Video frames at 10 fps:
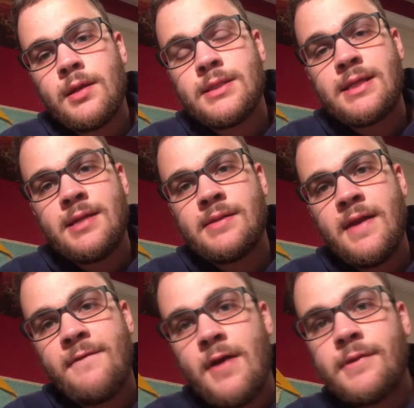stay
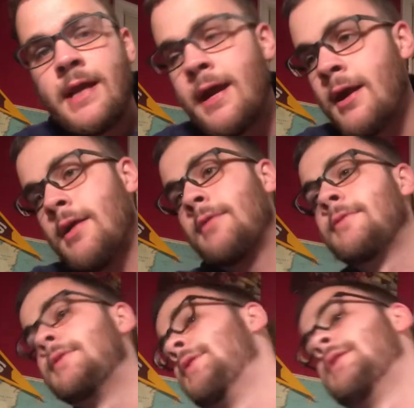safe out there.
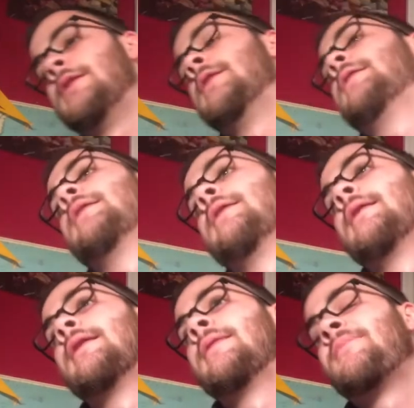
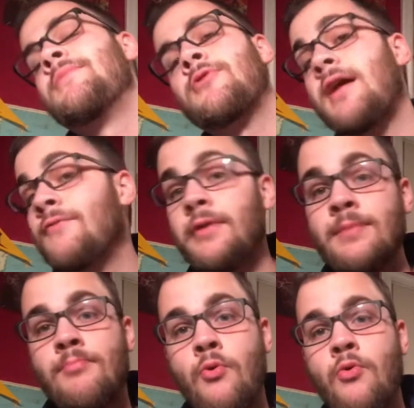People are getting really
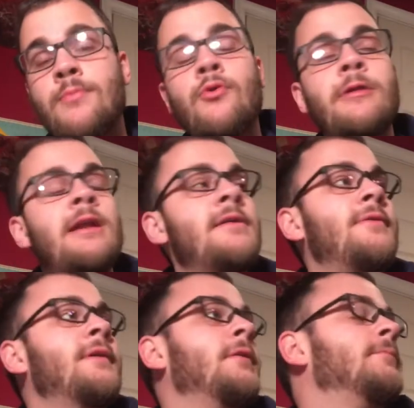bored more than
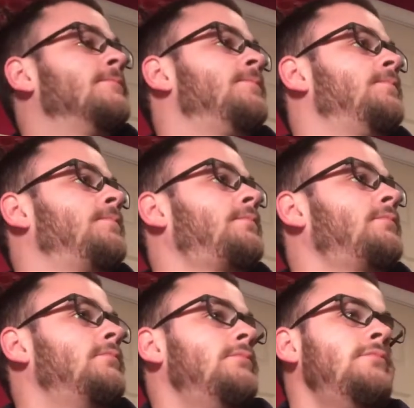anything.
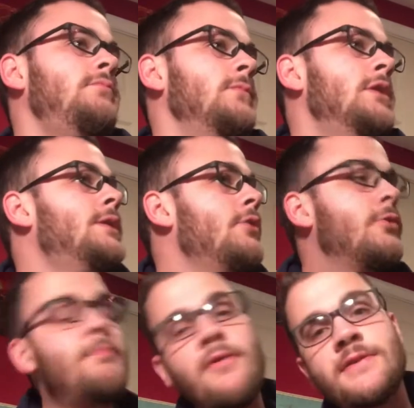So
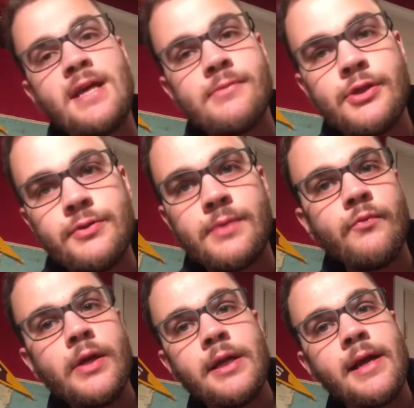the perfect time to do
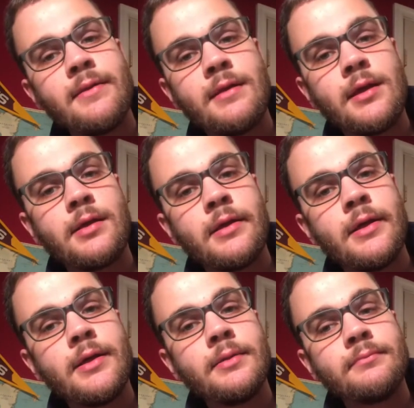some reading, I think.
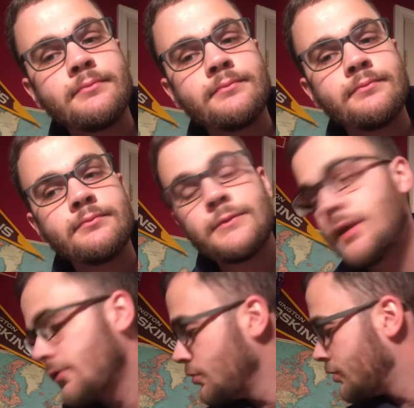
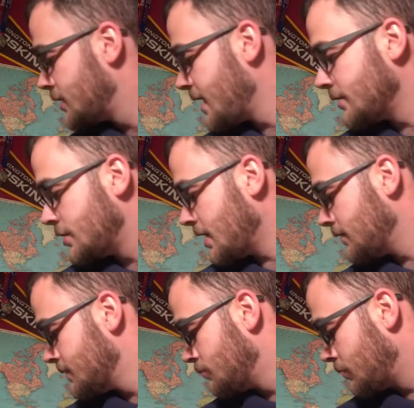So you can check
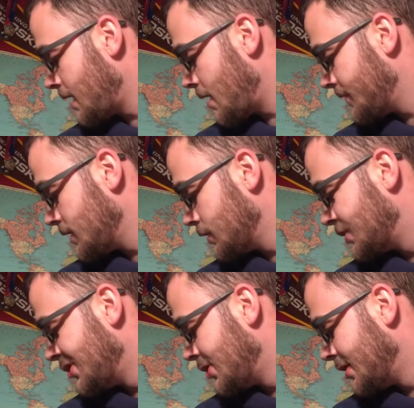this book out. I think it's
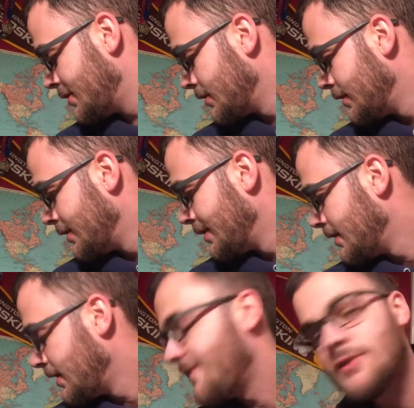good.
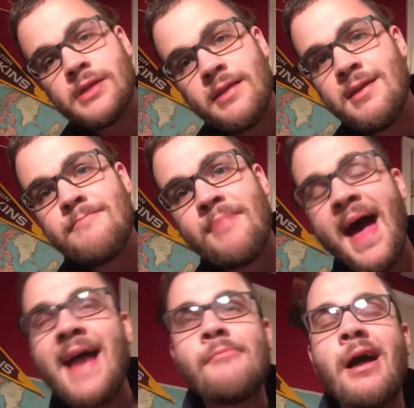If there's anything
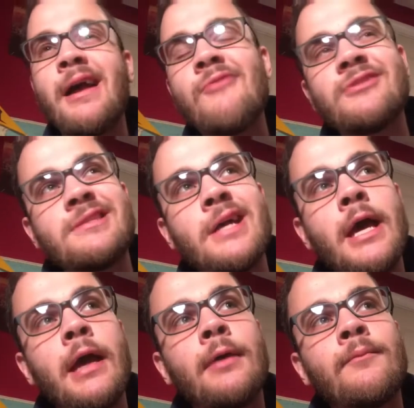bad about it, I would
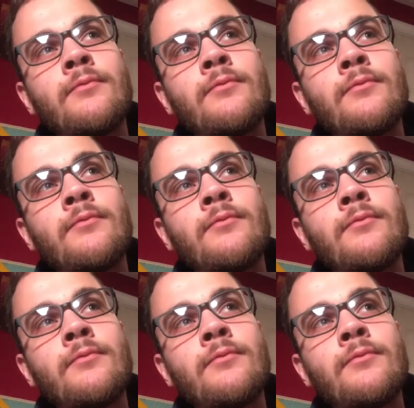say